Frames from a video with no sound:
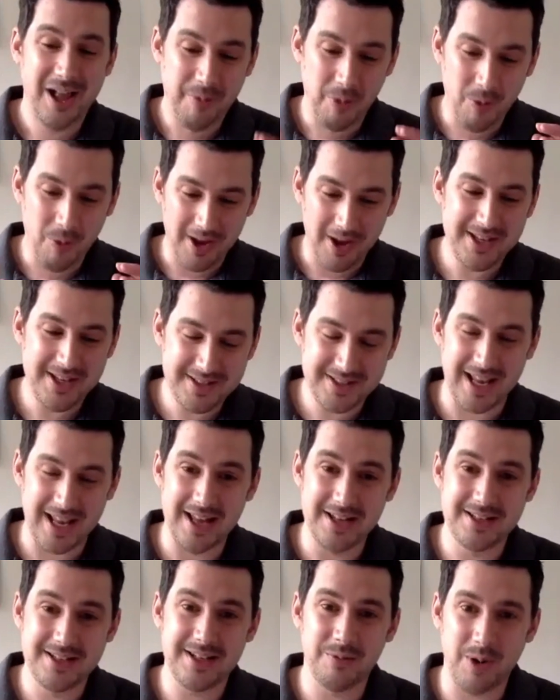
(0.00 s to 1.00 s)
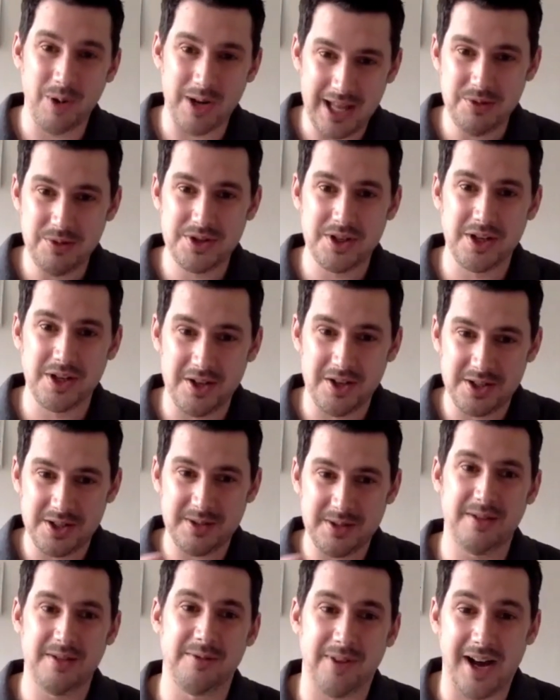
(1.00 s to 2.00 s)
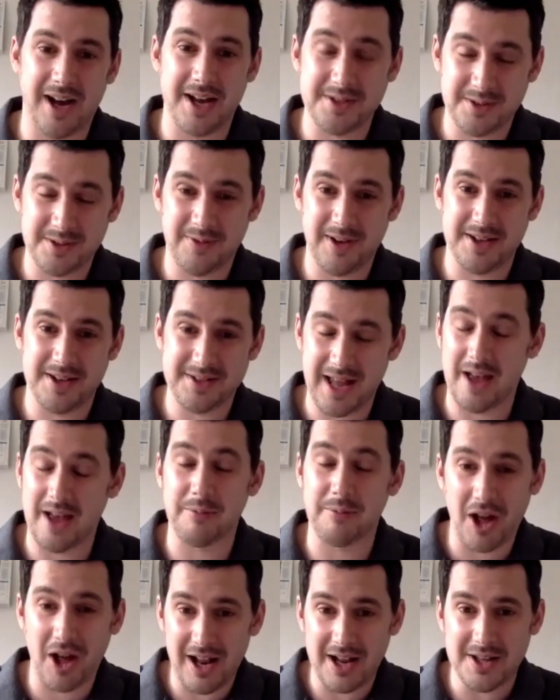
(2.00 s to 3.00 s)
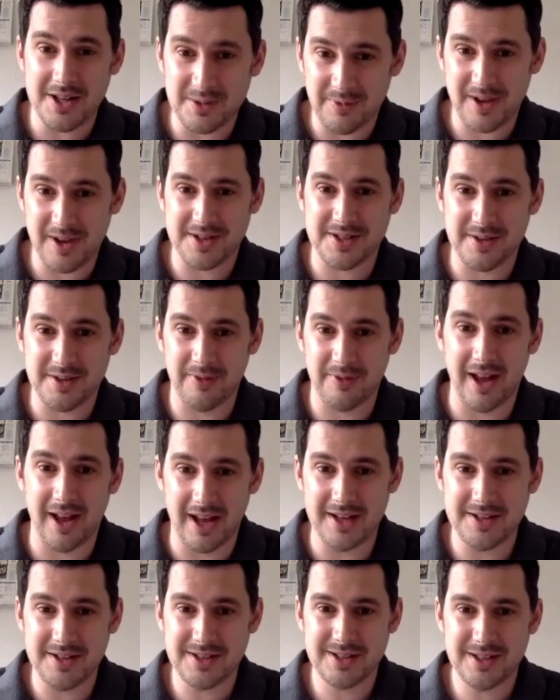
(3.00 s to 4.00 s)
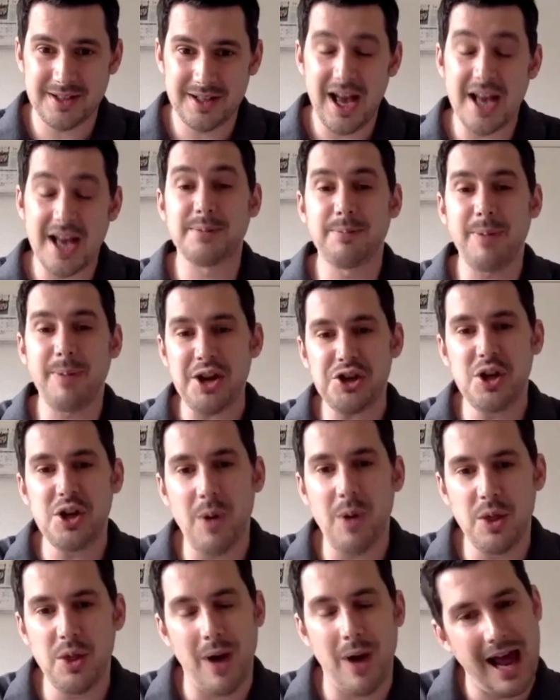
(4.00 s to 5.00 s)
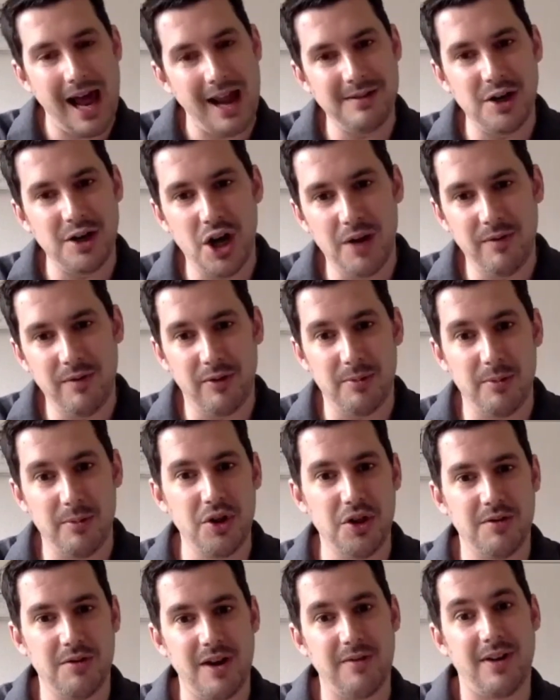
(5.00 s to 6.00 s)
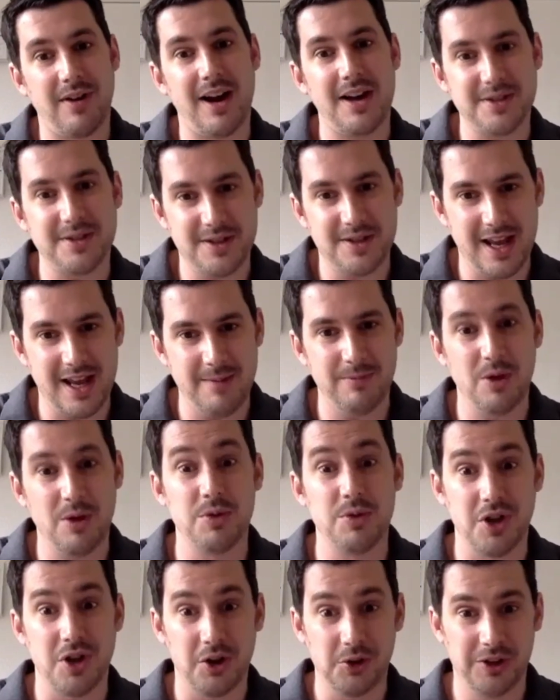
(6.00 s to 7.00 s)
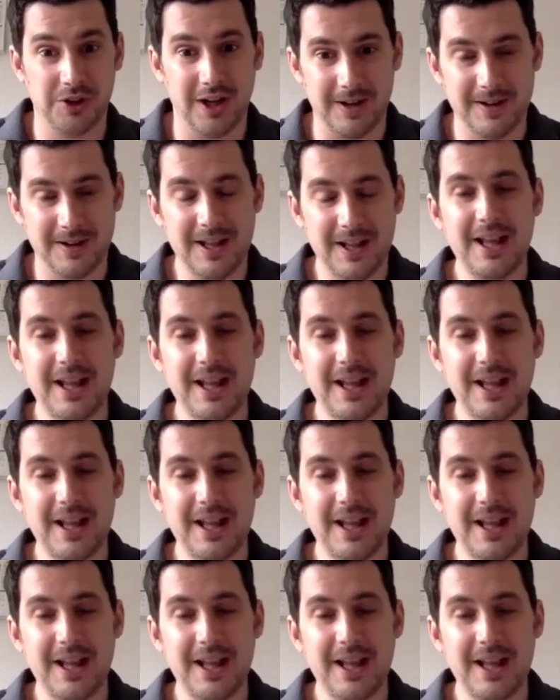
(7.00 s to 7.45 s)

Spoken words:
But what he said, when he used to go and see advisors clients face to face, especially when they were handed over from another advisor to him that was older,